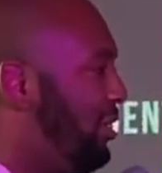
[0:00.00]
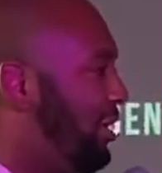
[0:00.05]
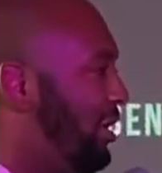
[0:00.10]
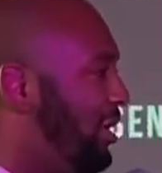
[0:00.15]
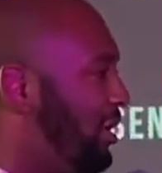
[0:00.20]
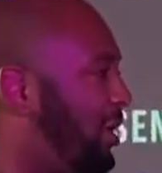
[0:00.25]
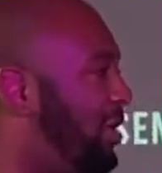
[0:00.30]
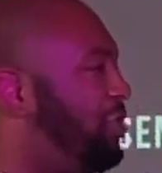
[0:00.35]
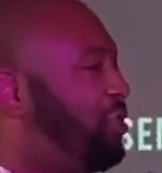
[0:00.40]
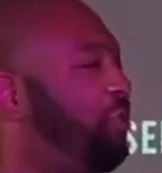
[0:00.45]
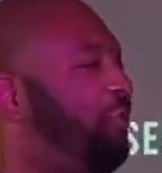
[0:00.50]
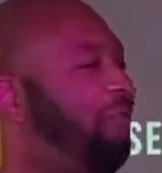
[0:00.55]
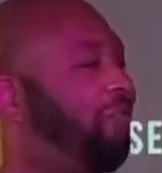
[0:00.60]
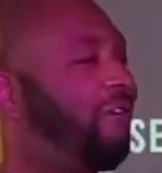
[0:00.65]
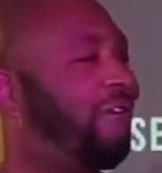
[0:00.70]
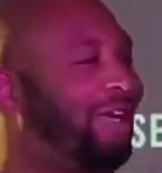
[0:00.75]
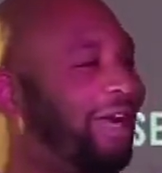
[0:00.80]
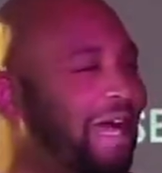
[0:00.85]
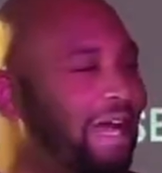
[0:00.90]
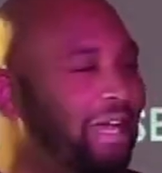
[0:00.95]
Because you
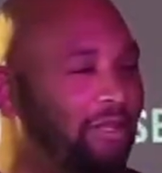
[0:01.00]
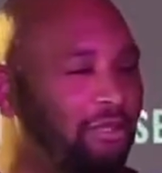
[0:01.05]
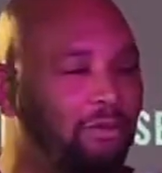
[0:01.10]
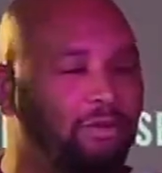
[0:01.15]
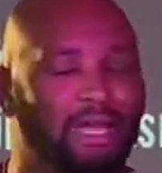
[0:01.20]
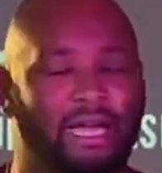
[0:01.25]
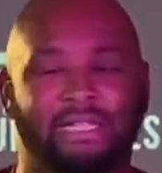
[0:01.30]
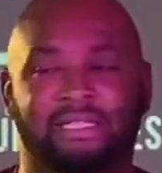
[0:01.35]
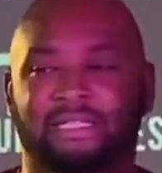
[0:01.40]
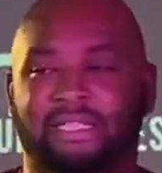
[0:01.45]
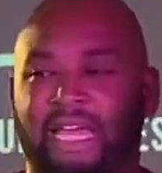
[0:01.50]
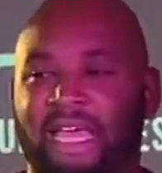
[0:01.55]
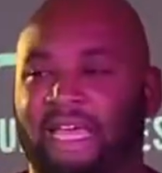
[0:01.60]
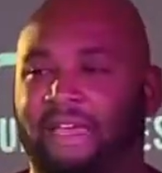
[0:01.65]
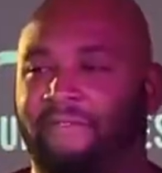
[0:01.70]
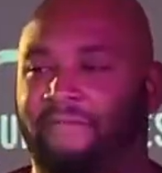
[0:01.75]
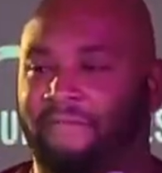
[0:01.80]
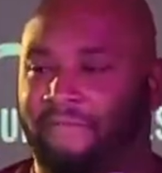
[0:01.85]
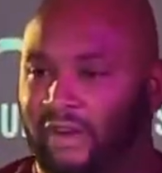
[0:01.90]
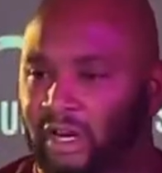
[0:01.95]
forgot you got
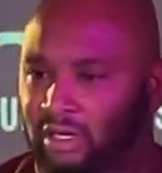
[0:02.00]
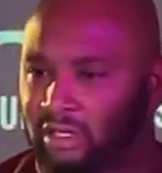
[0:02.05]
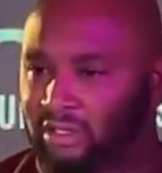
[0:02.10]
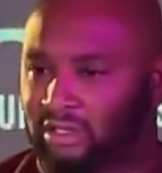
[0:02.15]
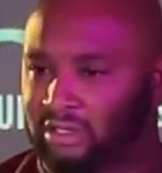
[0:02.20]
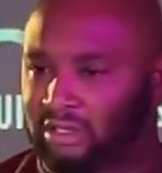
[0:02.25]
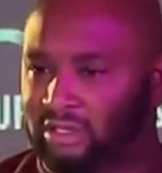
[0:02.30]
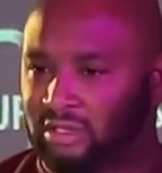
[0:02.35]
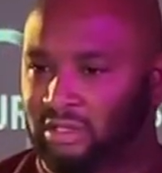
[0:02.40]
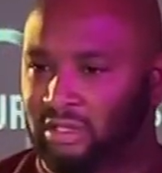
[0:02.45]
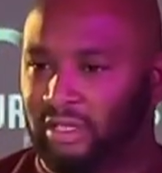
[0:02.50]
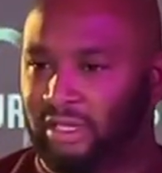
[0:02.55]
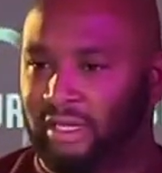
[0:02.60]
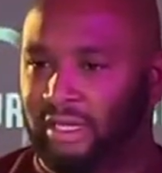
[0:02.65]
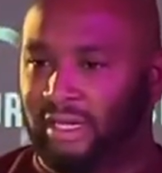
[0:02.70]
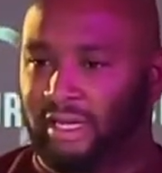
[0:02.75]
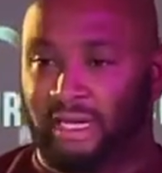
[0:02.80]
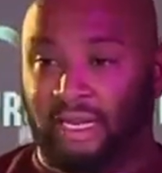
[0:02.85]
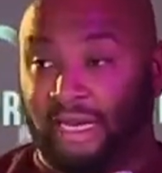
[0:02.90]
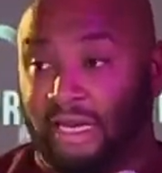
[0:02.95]
saved first.
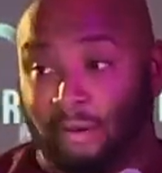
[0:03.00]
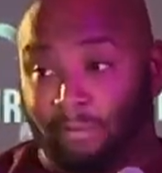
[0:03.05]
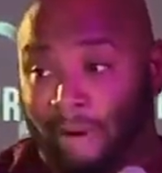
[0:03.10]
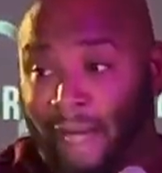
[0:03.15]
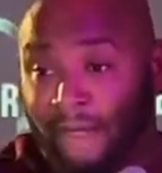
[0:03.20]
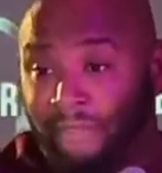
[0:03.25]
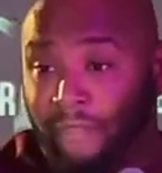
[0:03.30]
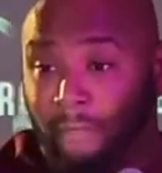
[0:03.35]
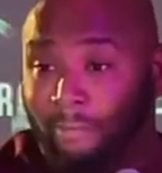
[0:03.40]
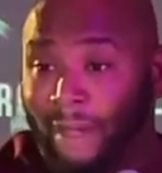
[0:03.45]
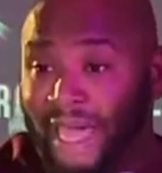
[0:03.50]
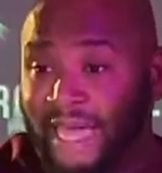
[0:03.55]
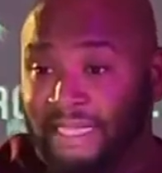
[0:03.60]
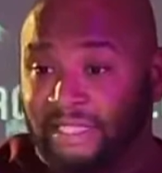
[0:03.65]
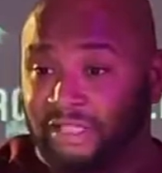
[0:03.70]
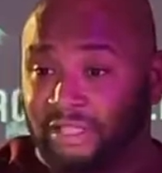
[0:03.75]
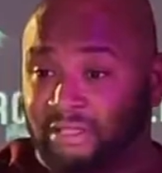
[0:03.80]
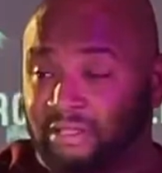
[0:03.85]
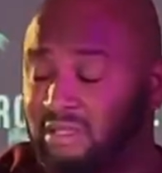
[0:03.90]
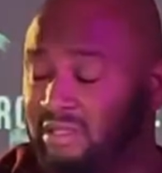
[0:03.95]
It ain't about the
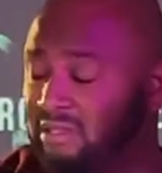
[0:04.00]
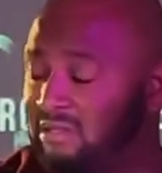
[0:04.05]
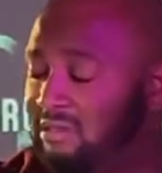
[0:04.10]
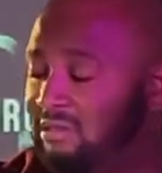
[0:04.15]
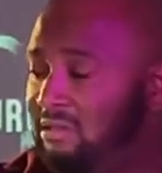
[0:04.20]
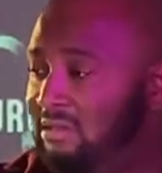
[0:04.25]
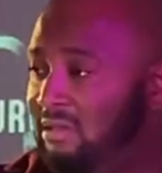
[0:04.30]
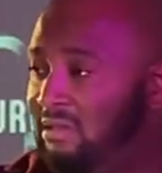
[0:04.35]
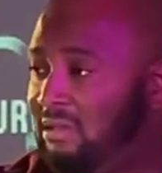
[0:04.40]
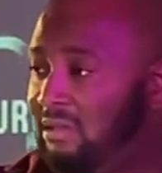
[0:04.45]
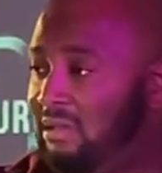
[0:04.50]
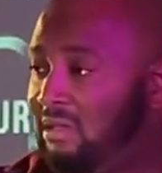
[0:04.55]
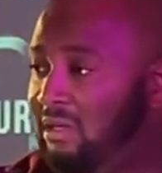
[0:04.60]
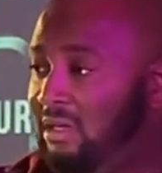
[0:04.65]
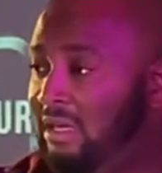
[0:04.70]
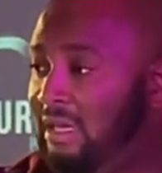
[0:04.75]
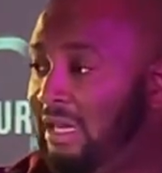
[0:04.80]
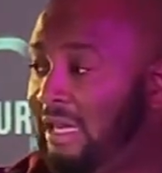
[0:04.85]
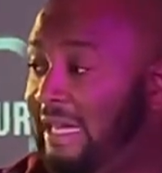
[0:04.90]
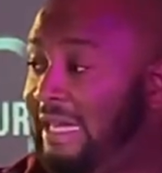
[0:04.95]
badges.
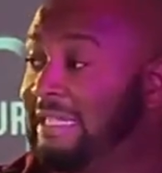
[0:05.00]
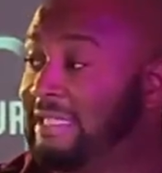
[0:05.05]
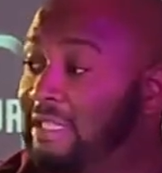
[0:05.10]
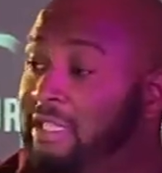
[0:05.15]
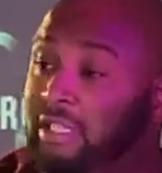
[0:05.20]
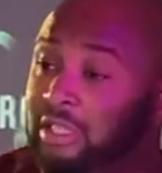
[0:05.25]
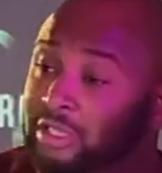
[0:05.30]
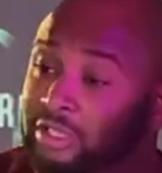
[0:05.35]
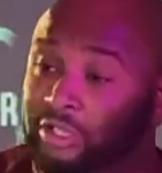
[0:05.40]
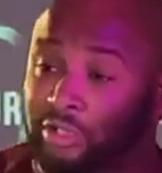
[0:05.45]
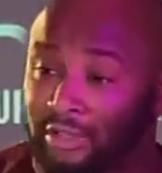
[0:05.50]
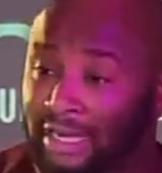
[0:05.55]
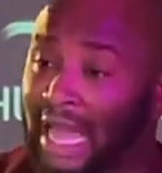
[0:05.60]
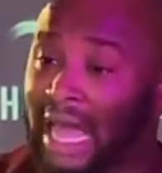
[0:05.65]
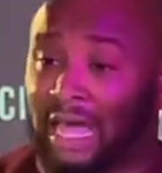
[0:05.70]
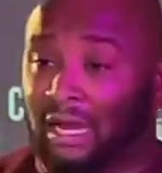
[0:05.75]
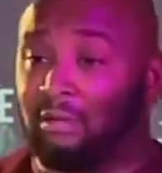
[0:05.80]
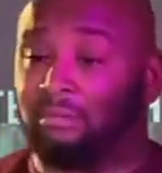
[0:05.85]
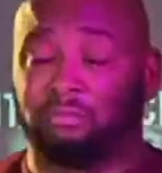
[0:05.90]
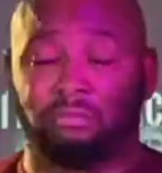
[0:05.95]
It's good you
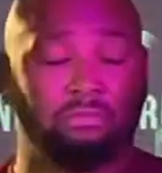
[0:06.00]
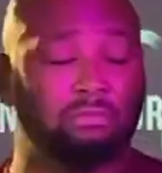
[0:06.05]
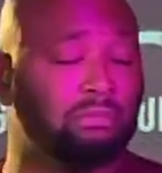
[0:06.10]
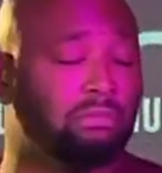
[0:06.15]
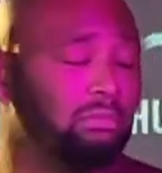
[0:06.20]
got them.